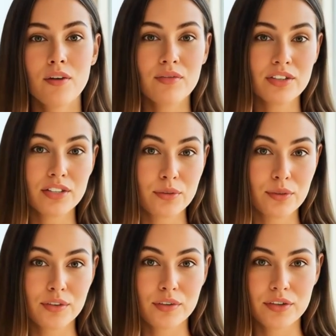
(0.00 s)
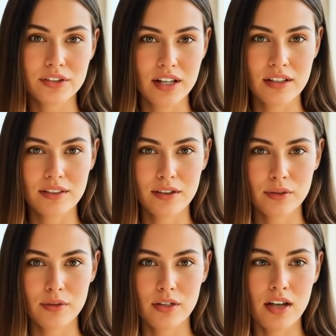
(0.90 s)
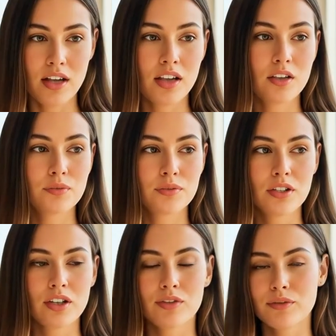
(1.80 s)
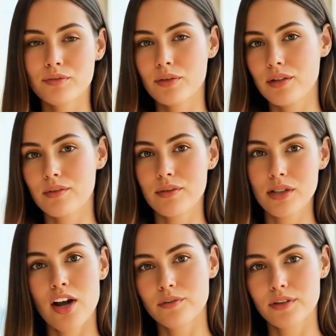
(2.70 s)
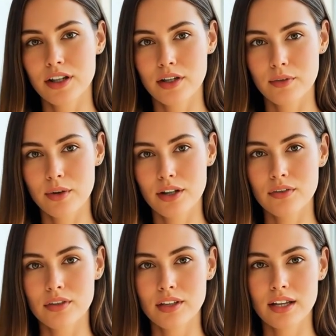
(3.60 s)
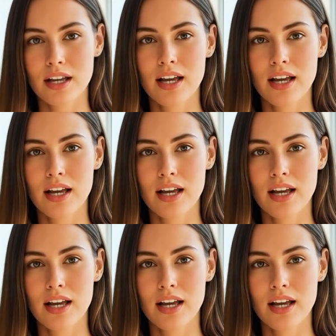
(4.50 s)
"Are you all right, dear?" Her voice carried a slight accent I couldn't place.